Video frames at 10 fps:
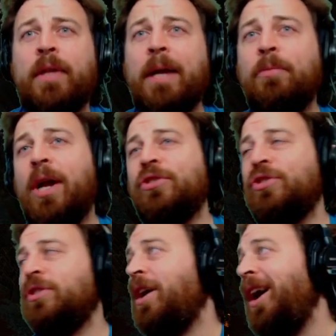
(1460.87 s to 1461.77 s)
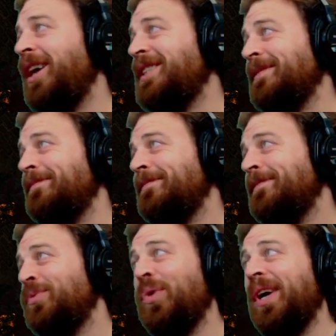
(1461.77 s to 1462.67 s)
Game crashed. Awesome.
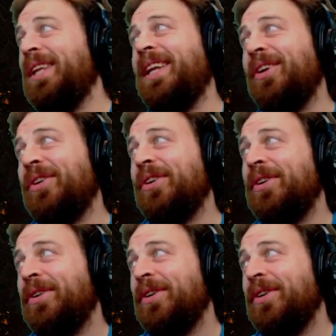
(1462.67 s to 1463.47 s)
We'll end it here.